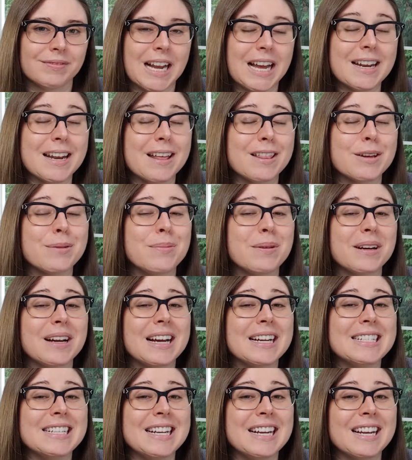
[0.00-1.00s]
Another book
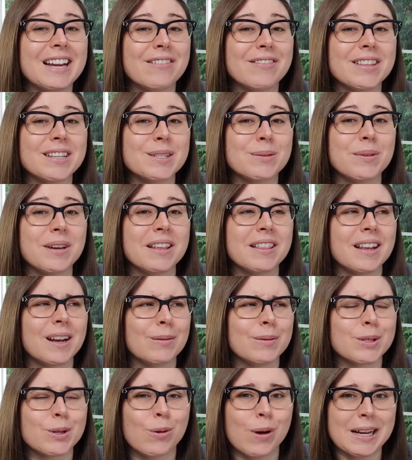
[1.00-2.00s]
I DNF this week that
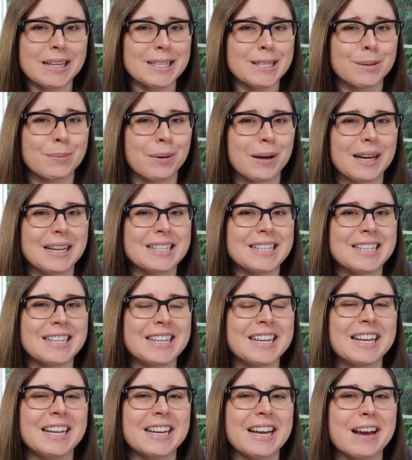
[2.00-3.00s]
I was quite surprised to
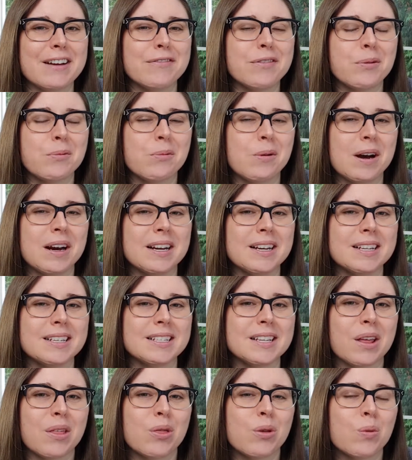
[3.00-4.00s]
DNF
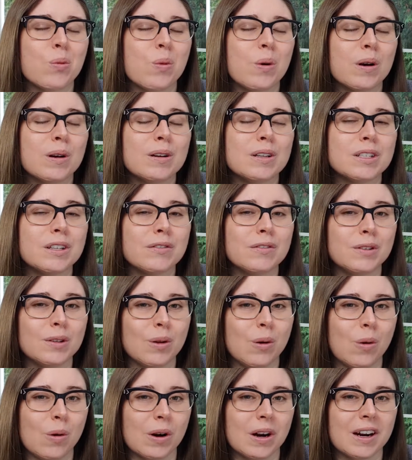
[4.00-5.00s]
was The World of
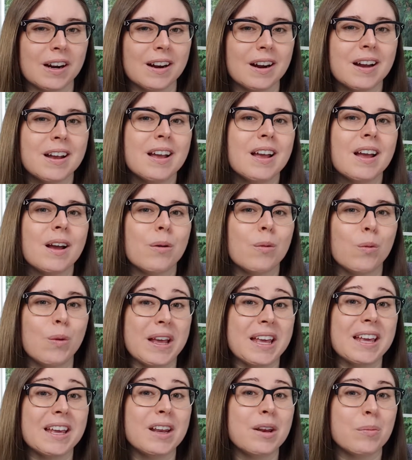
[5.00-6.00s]
Lore
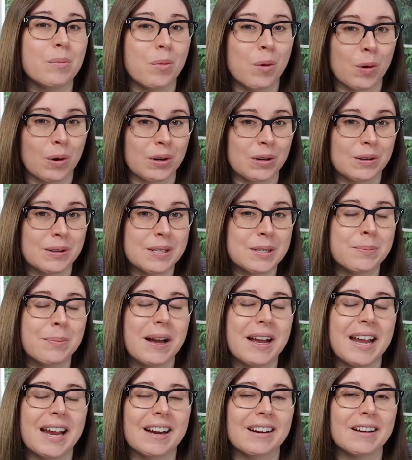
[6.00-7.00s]
Wicked Mortals
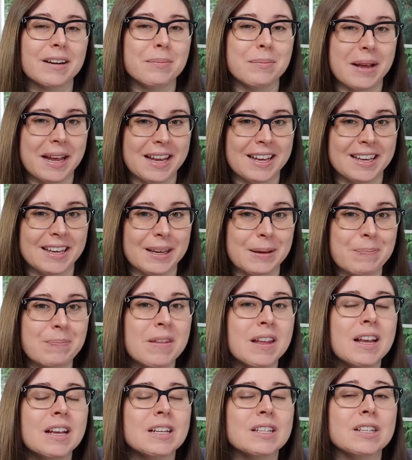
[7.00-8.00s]
by Aaron Mahnke.
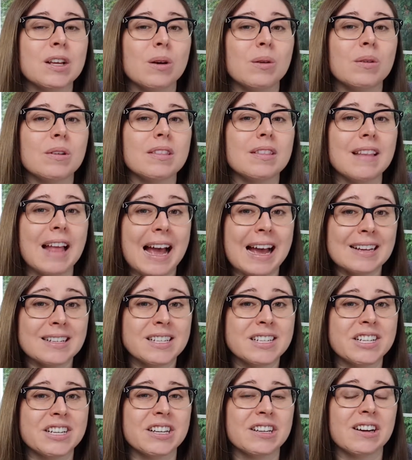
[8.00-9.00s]
So
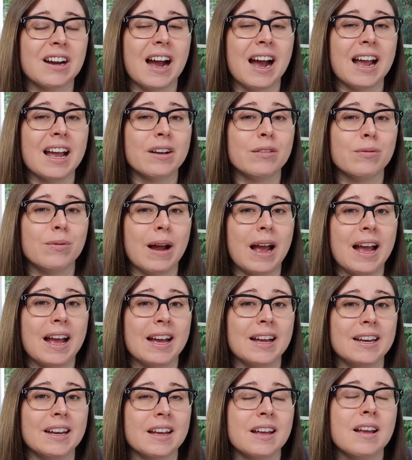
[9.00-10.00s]
last year I had
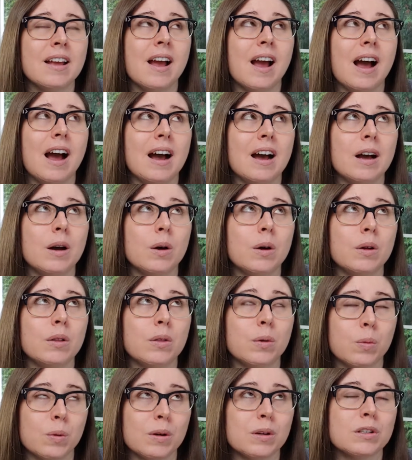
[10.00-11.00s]
read uh,
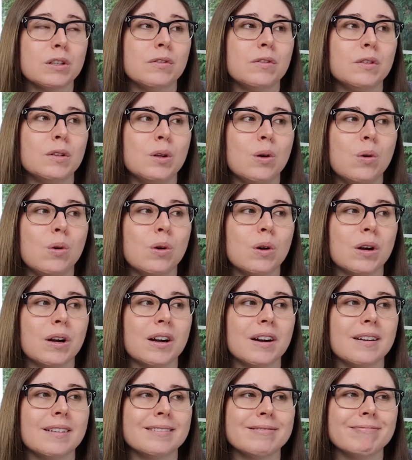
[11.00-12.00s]
The World of
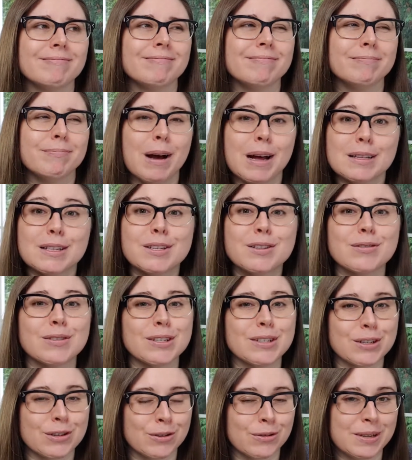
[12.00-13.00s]
Lore
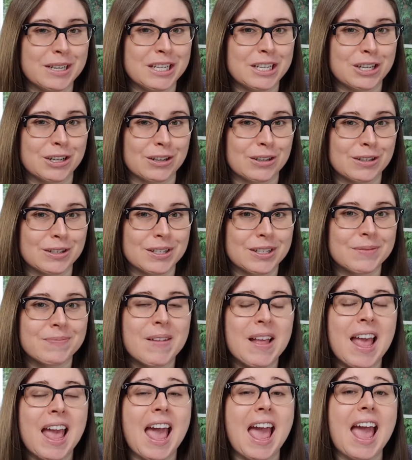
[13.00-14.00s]
monstrous creatures
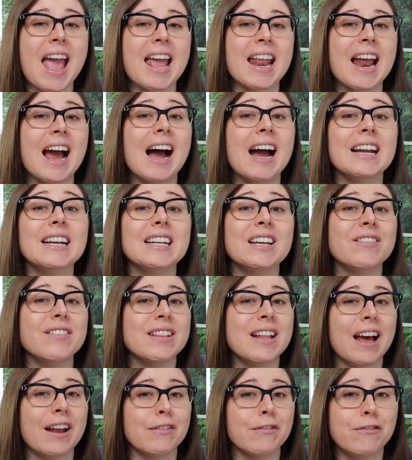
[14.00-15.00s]
and I'd
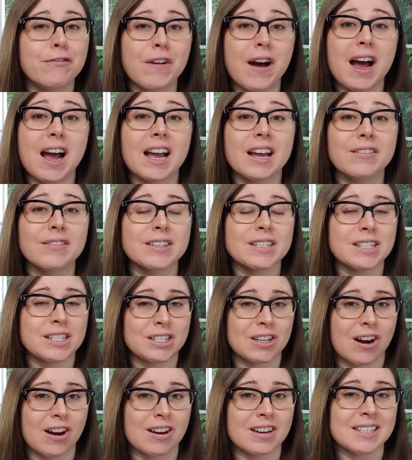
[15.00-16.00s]
given that five
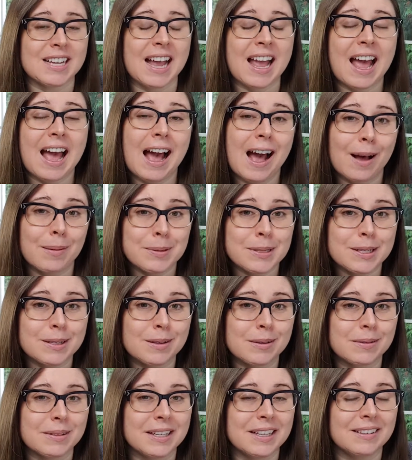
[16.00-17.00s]
stars. I
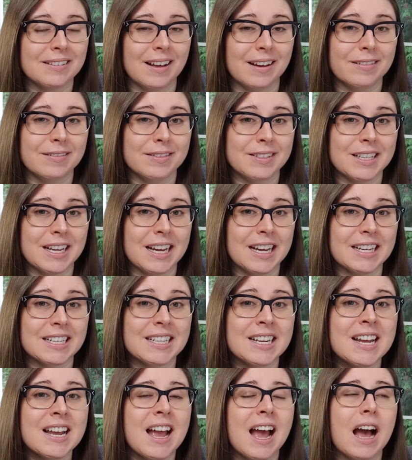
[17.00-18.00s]
absolutely loved
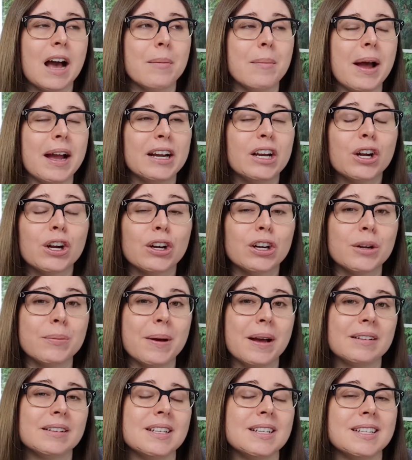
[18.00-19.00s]
it. Um, I'd heard
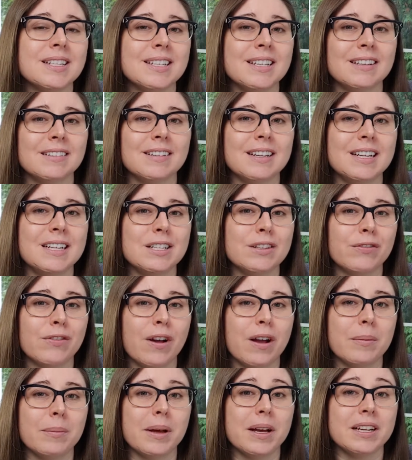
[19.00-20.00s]
about this series
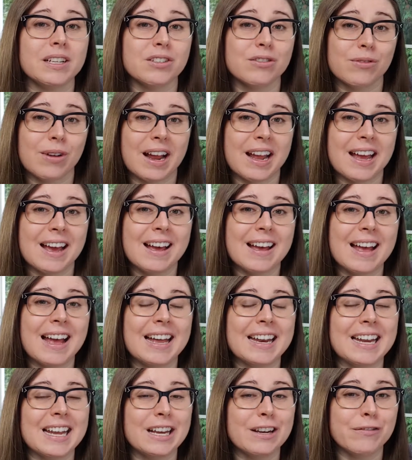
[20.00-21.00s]
from Andreea
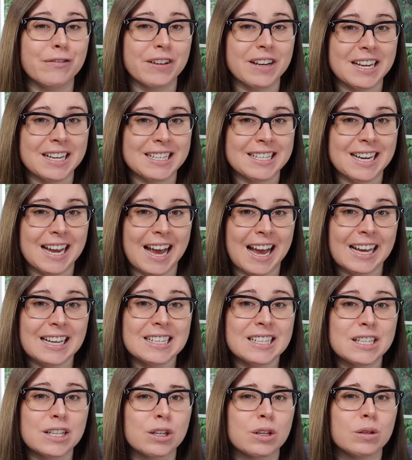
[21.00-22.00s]
at Infinite
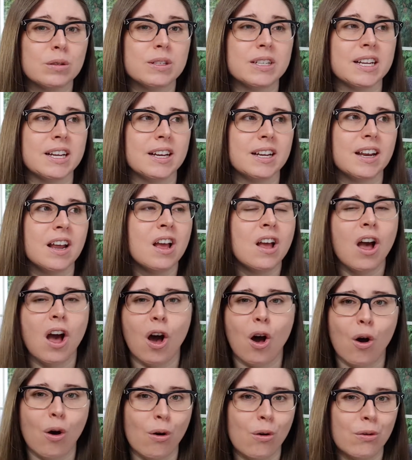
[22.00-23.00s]
Text, who did
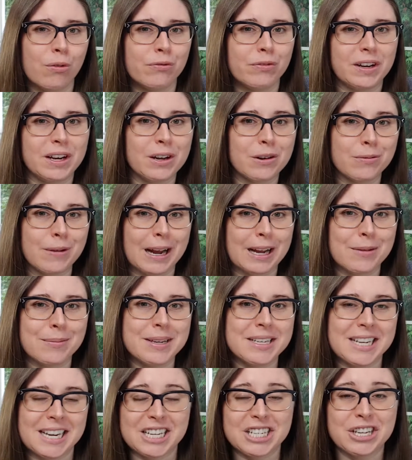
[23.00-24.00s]
a whole video
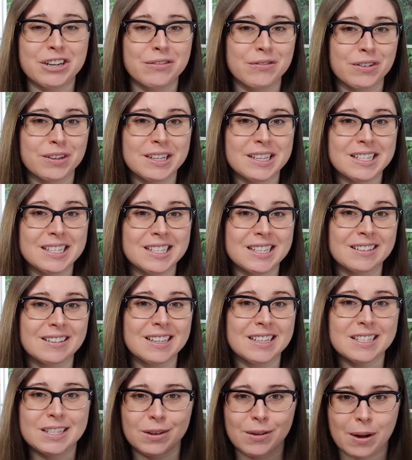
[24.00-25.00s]
recommendation for this
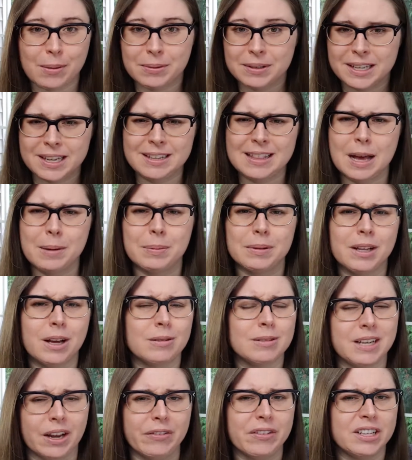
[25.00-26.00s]
series, so I will link that
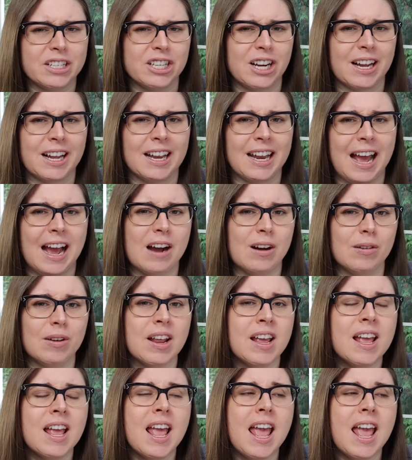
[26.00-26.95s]
below. Definitely check it out.